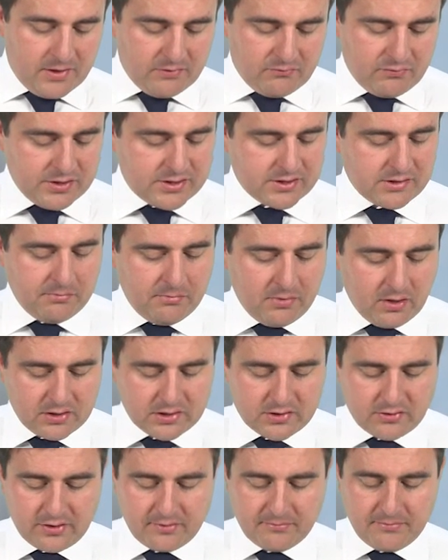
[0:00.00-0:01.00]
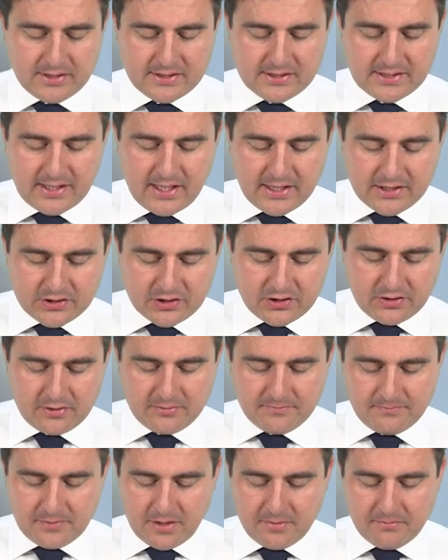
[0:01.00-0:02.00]
Risk monitoring,
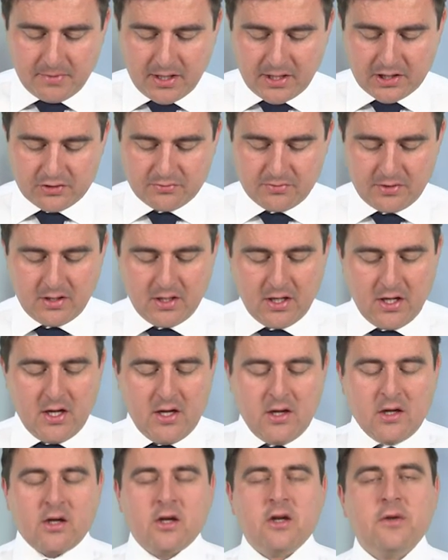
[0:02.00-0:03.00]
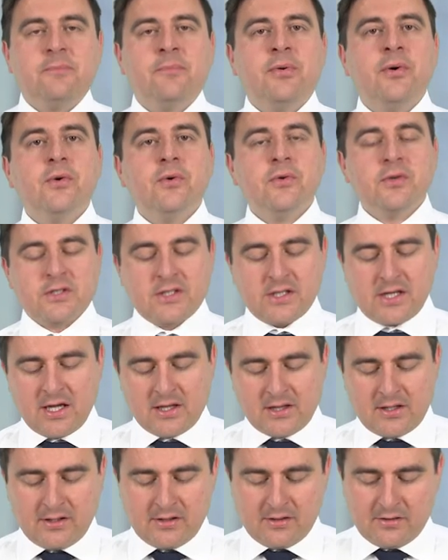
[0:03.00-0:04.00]
mitigation, and management kind of pulls
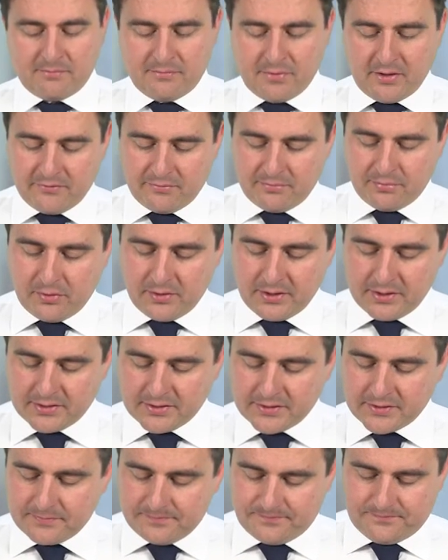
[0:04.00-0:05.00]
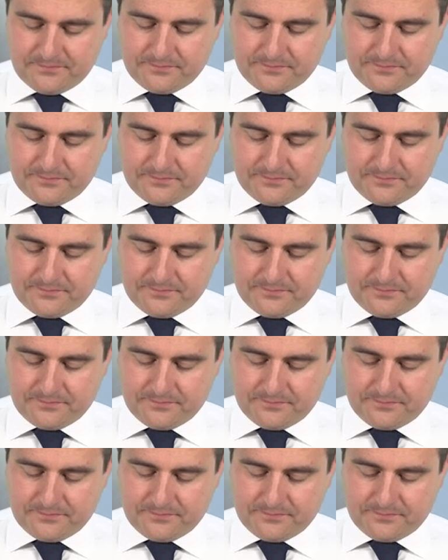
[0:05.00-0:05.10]
together the above points.